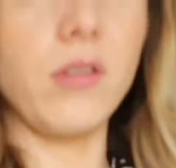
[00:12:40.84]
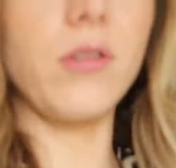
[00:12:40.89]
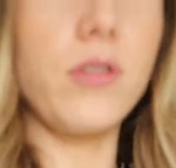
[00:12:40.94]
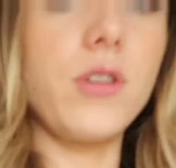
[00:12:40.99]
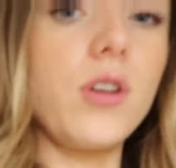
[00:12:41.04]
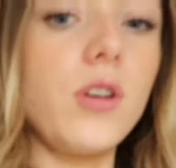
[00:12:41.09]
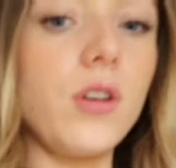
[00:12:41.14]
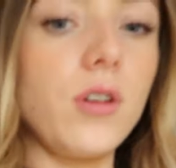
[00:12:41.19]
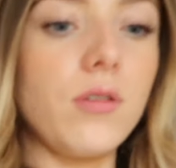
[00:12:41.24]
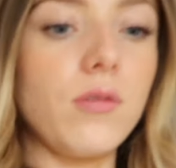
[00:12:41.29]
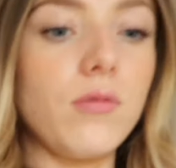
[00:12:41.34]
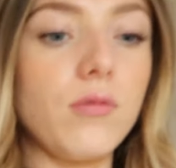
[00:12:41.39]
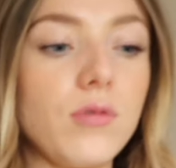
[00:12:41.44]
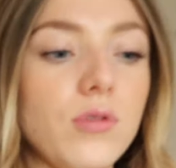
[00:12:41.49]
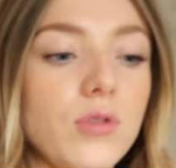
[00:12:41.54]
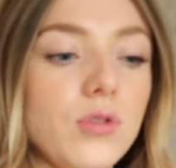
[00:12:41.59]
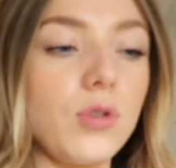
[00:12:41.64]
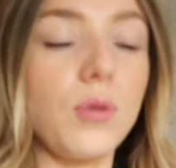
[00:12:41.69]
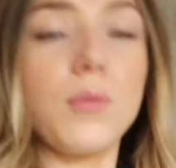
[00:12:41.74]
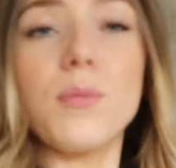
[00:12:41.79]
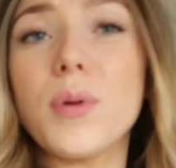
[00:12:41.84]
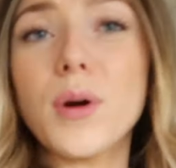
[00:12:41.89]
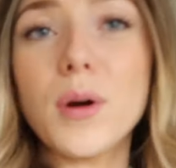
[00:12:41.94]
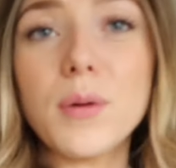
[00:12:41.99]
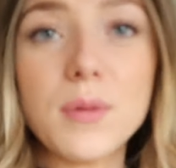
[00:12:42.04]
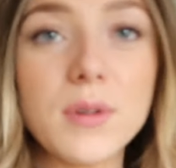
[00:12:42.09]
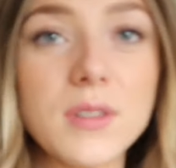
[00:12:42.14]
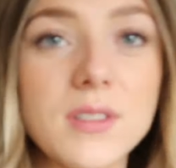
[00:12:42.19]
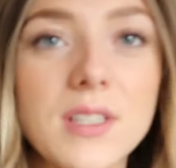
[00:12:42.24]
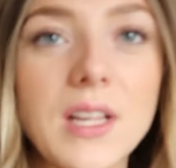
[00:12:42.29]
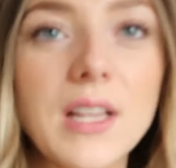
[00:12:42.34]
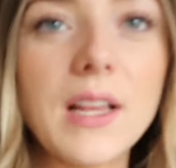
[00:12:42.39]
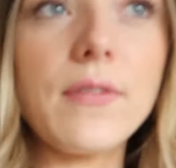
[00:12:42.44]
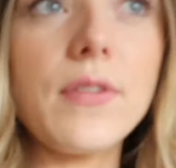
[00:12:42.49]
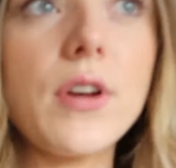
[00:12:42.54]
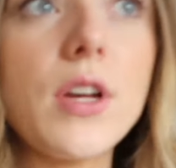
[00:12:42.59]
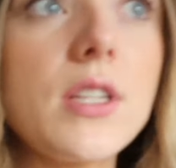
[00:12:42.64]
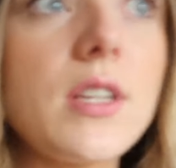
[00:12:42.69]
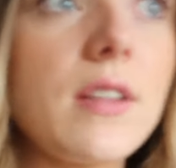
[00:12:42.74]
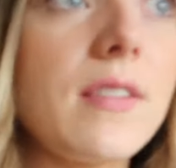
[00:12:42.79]
the dumper was
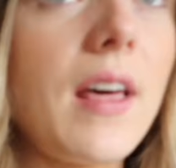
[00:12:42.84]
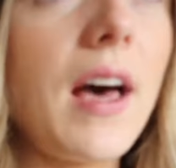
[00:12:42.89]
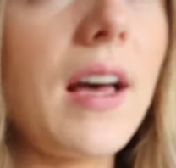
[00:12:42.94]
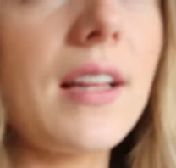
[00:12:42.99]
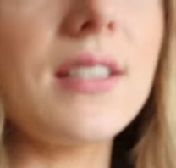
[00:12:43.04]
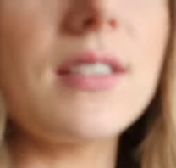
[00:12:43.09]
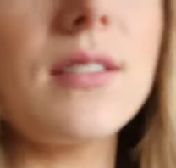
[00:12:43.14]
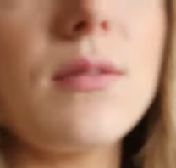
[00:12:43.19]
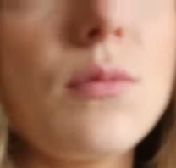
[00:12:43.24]
delivered, and that